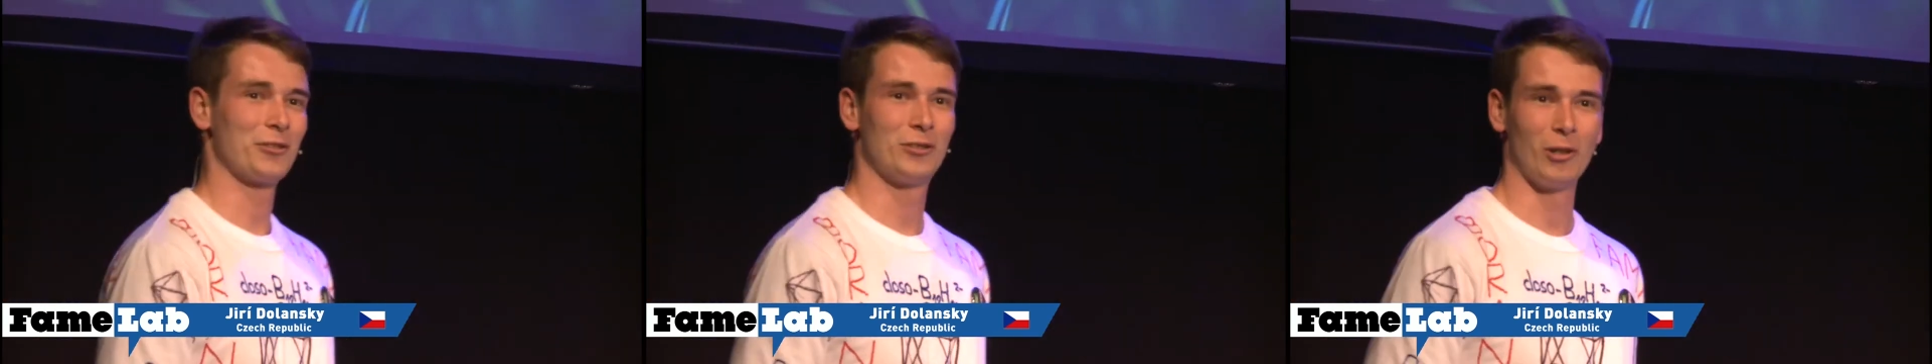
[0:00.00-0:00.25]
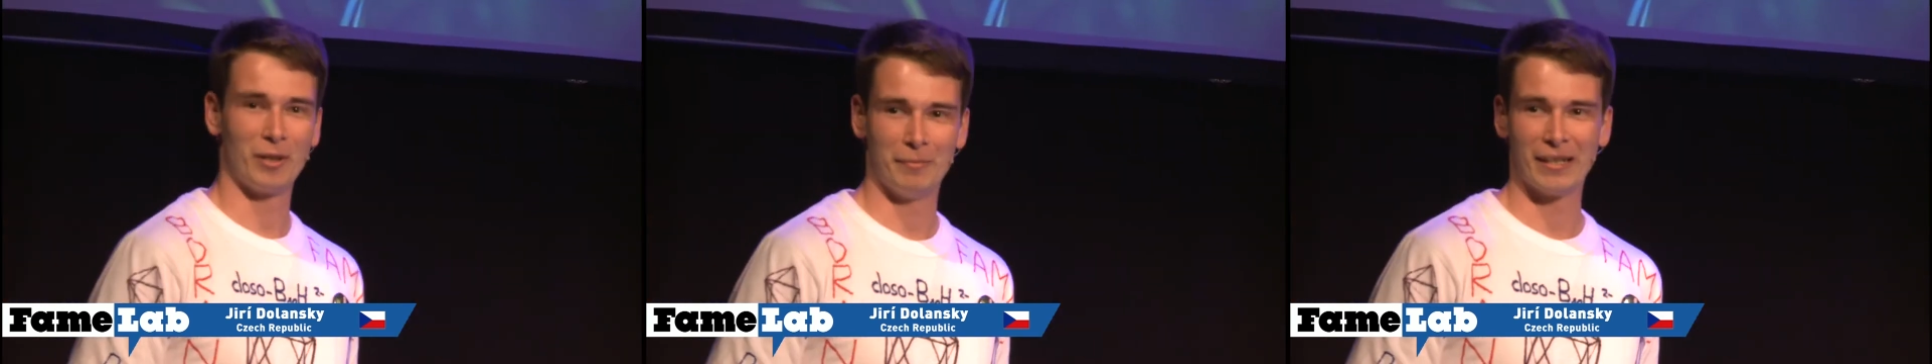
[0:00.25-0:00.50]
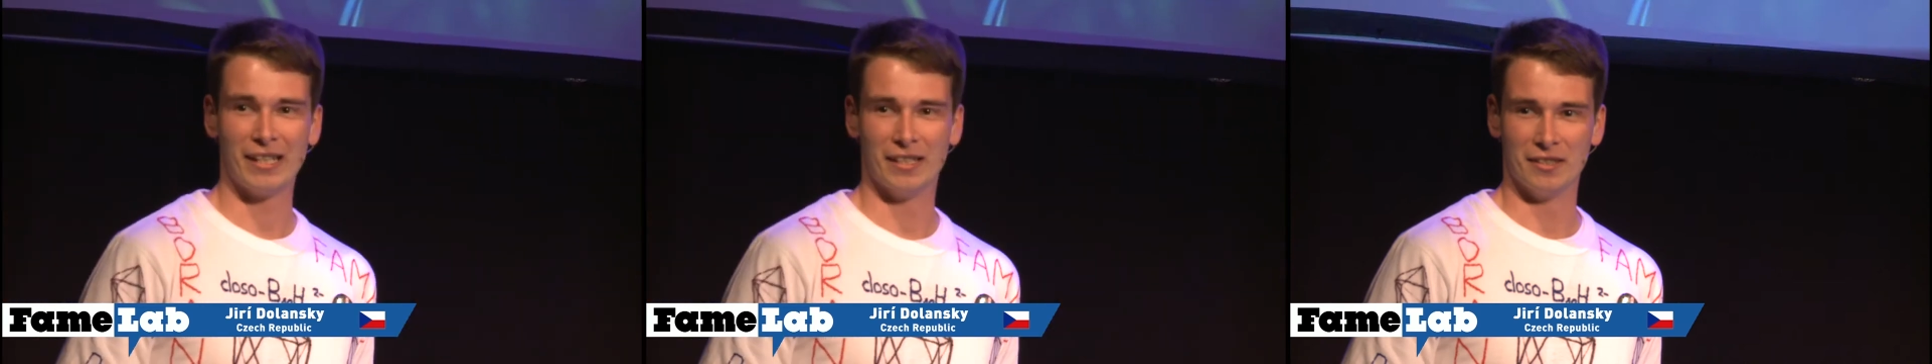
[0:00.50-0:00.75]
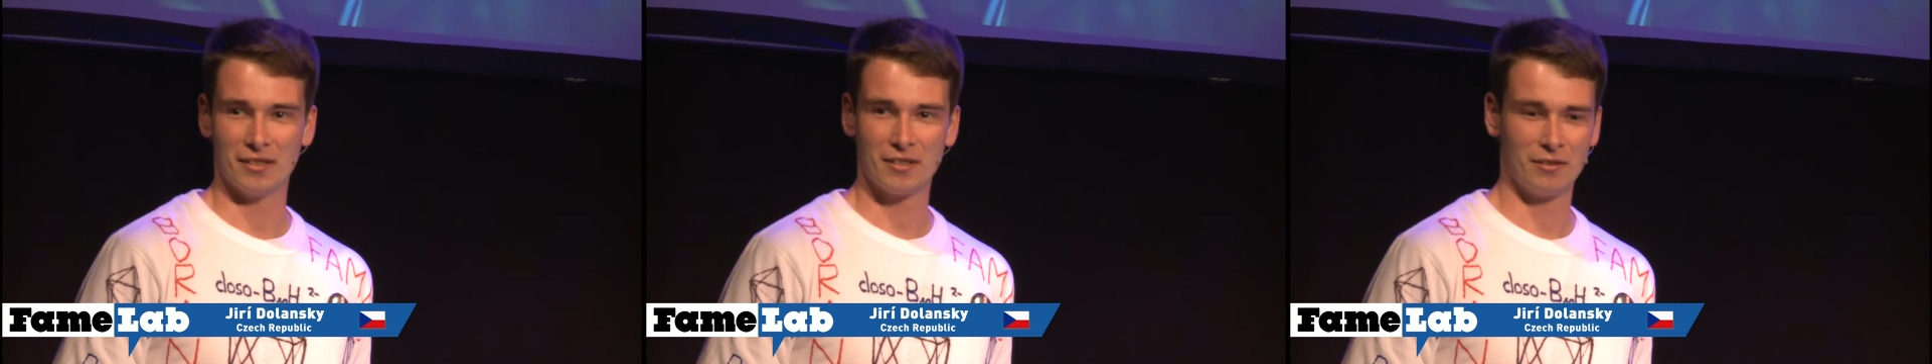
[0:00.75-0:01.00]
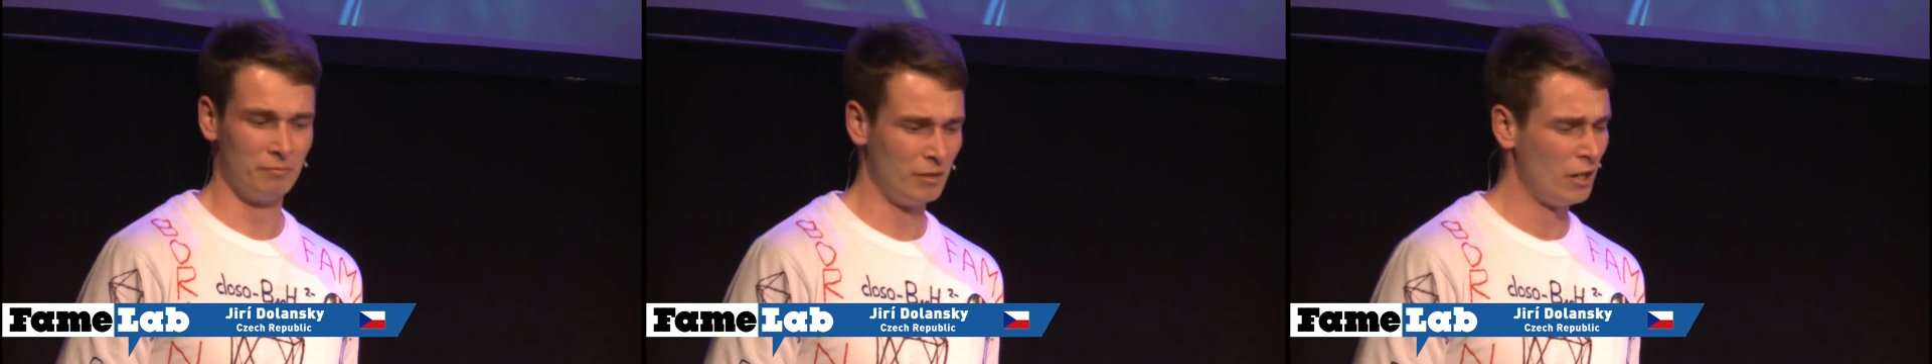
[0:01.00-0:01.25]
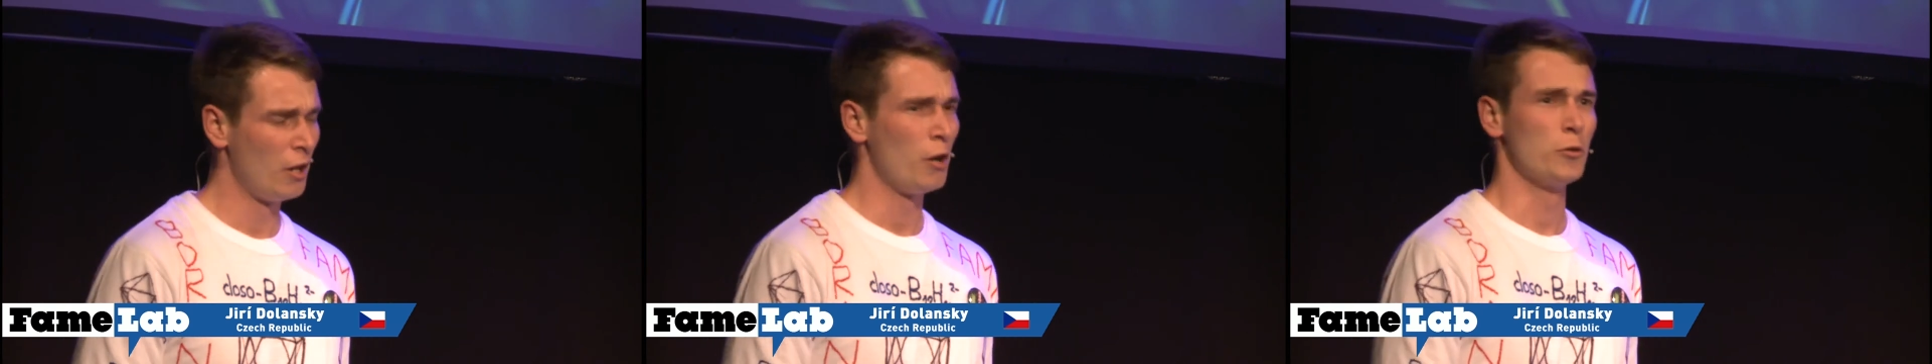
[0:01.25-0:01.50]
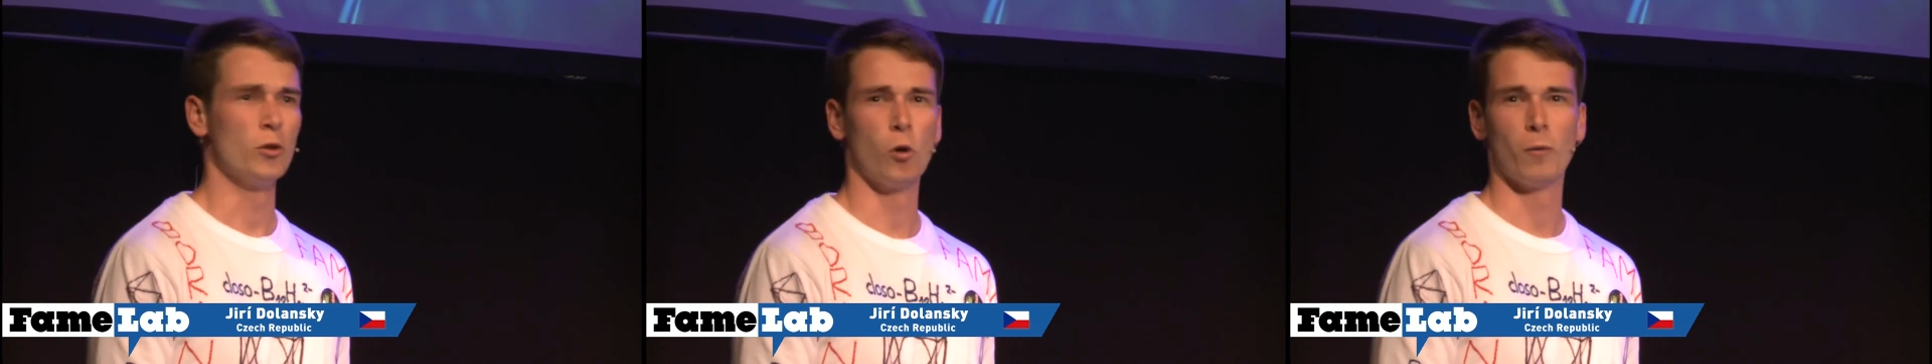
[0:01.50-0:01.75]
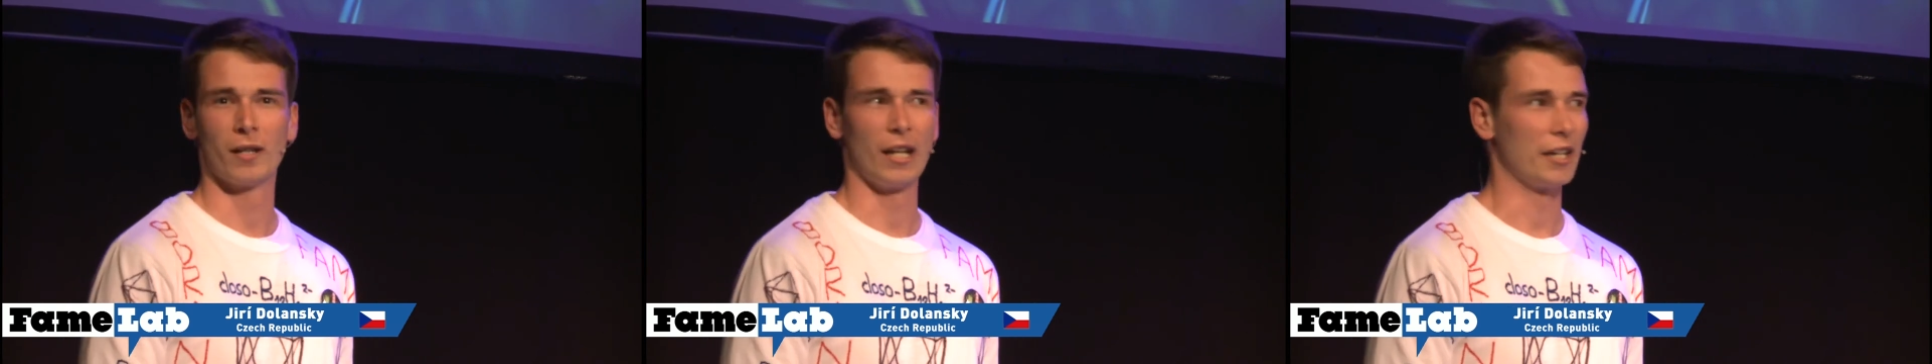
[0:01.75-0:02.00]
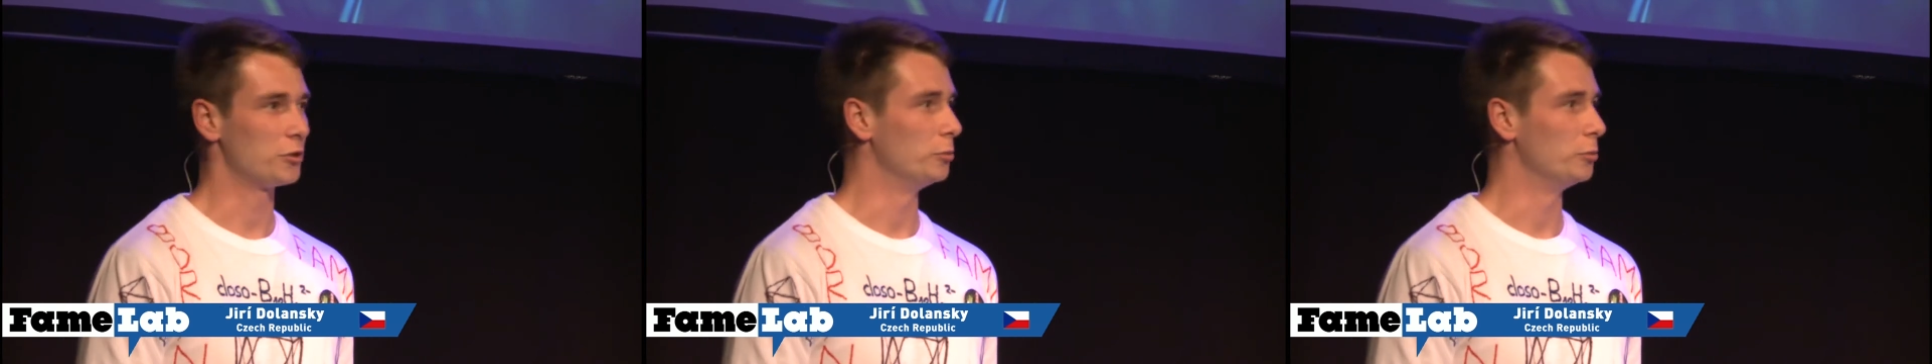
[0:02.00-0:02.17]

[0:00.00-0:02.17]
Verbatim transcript: story begins. No one likes